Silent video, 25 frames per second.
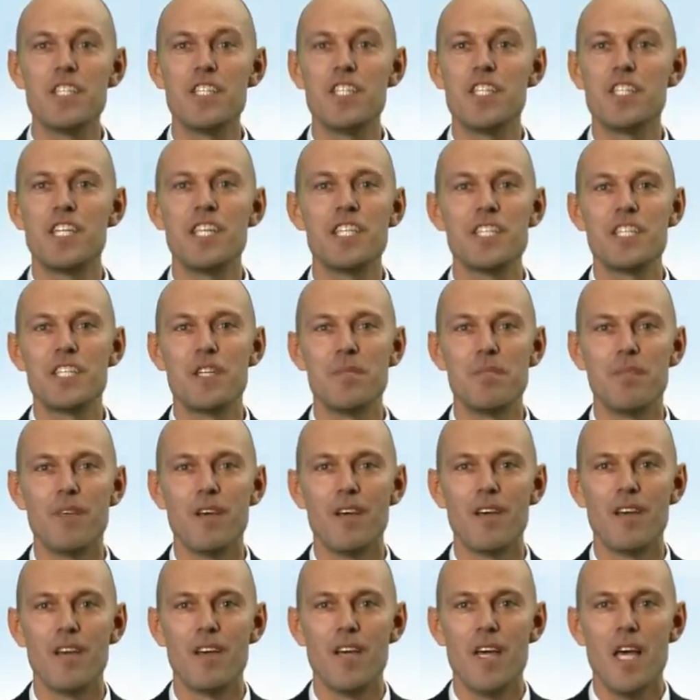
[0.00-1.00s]
system,
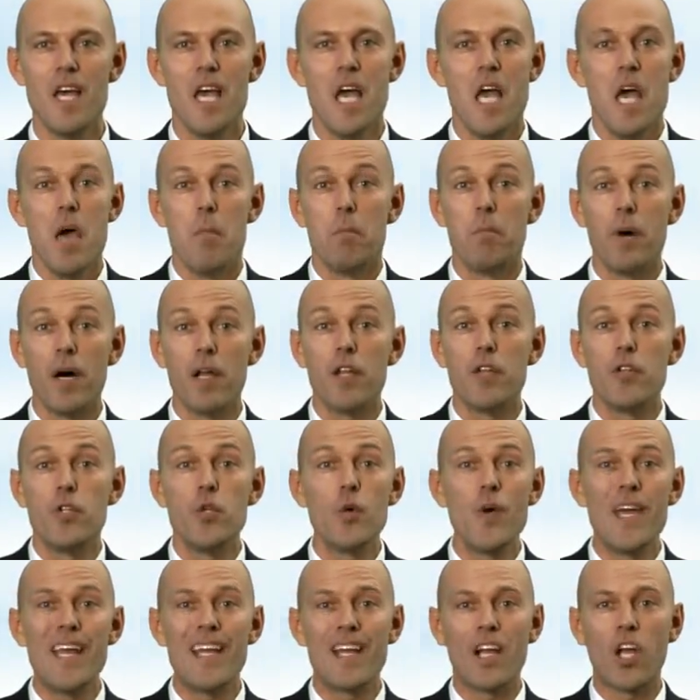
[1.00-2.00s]
but you
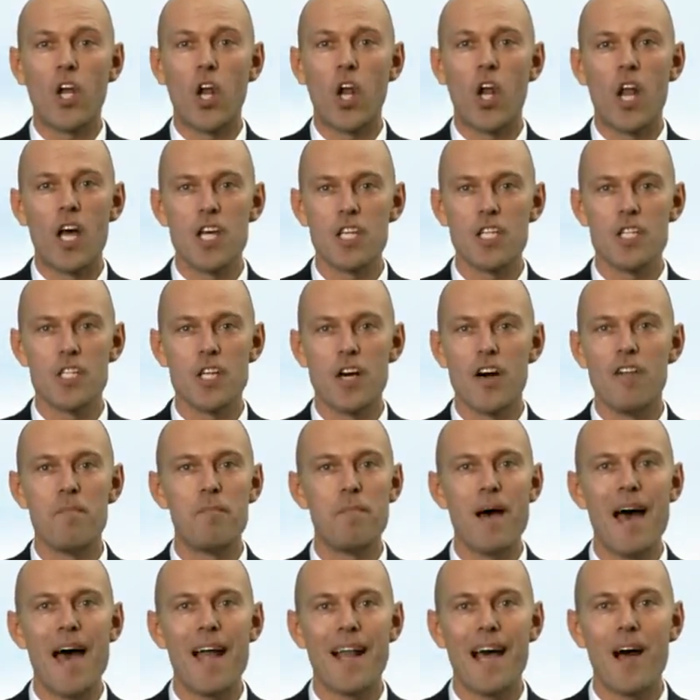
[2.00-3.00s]
hit a cluster of
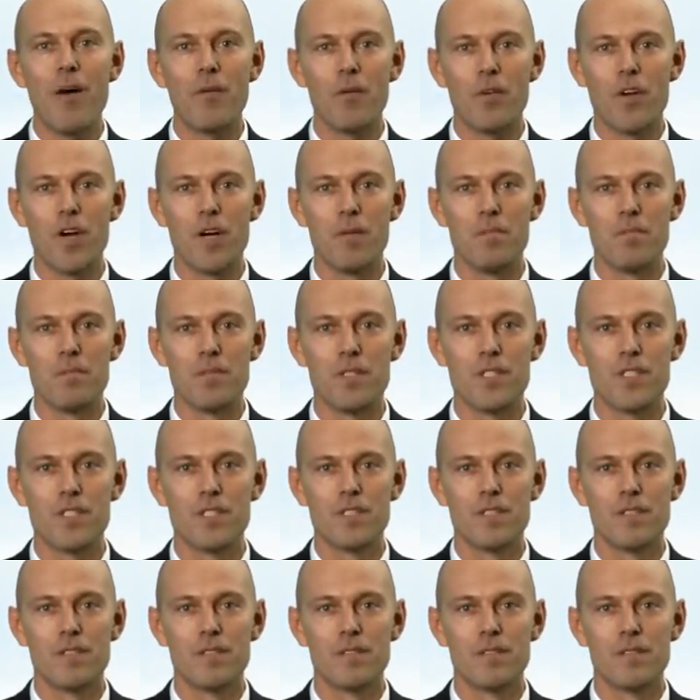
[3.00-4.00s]
bad outcomes.
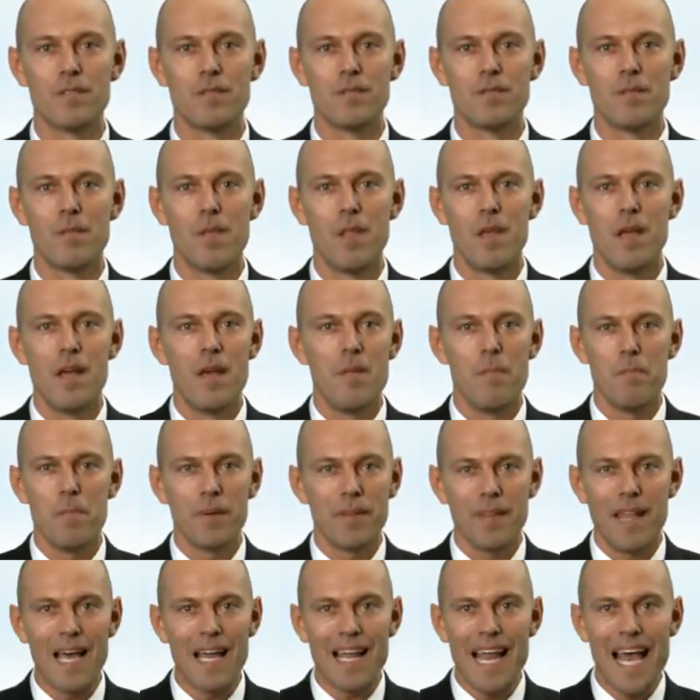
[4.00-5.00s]

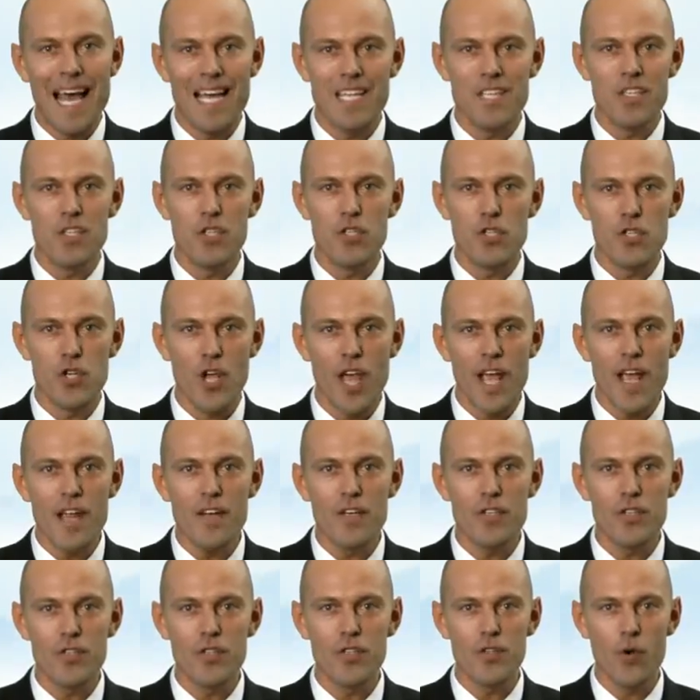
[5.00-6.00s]
But that hasn't
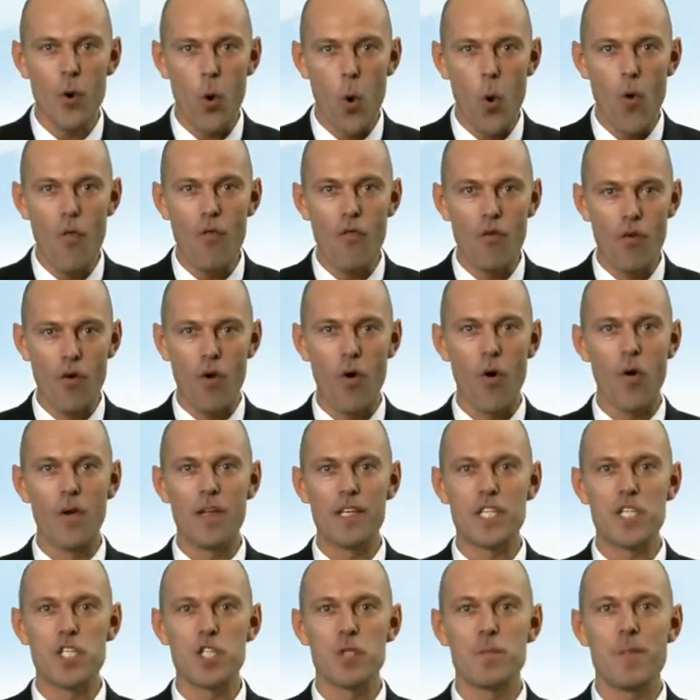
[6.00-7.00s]
changed the overall
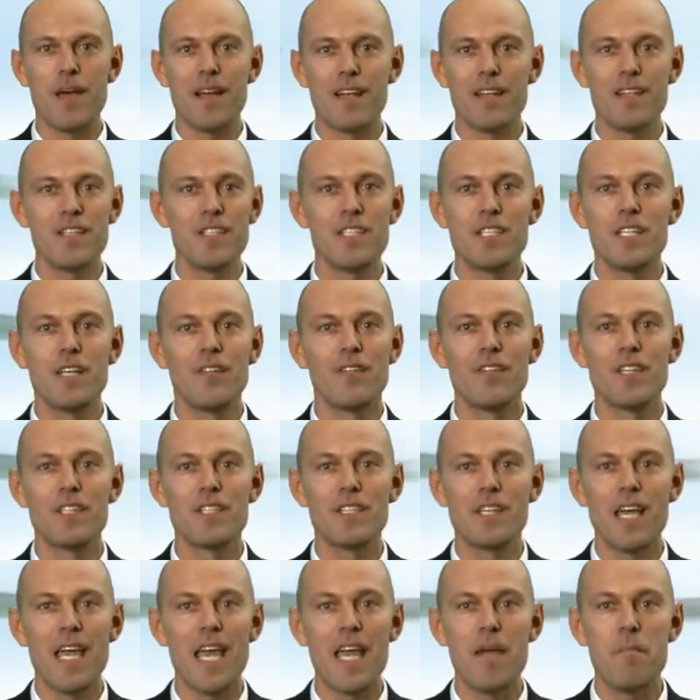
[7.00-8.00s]
expectancy of this
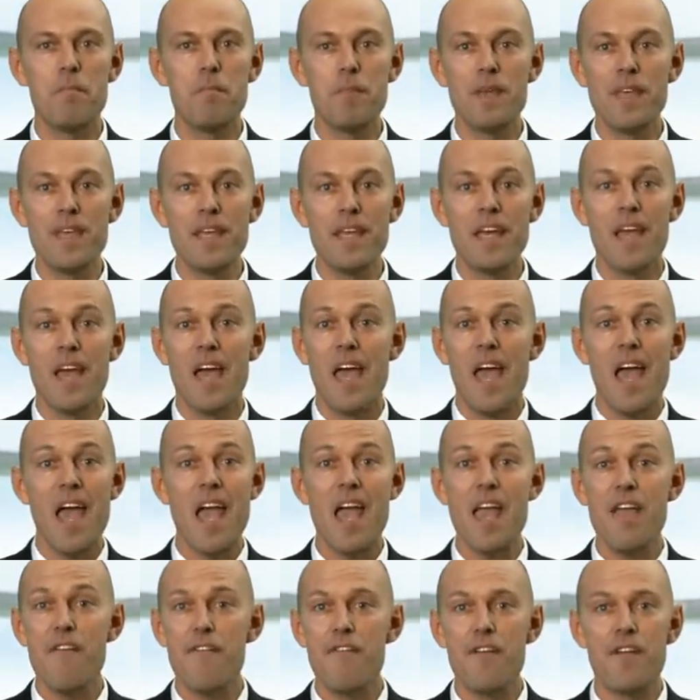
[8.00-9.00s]
game being
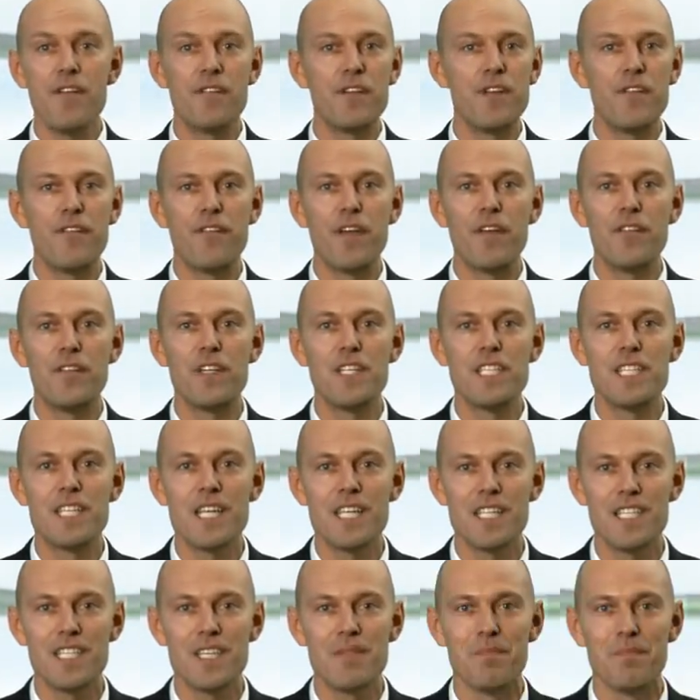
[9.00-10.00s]
a 50-50
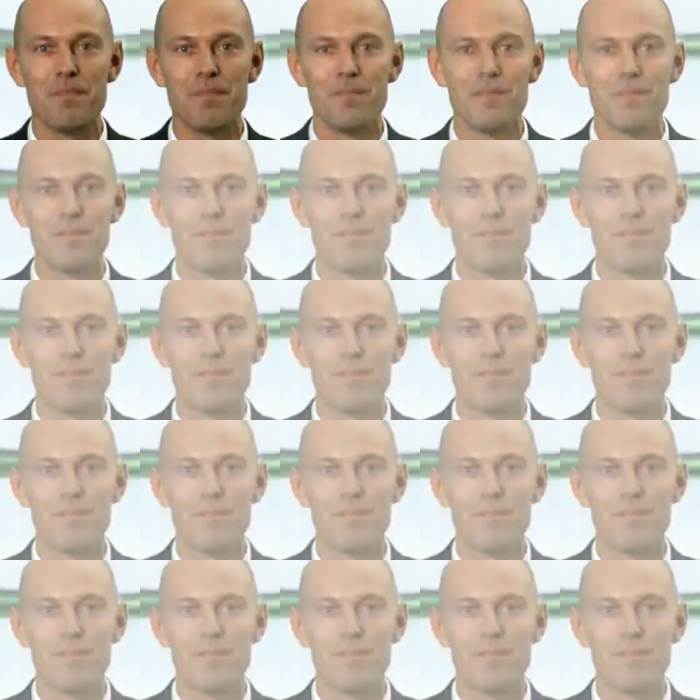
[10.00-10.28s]
system.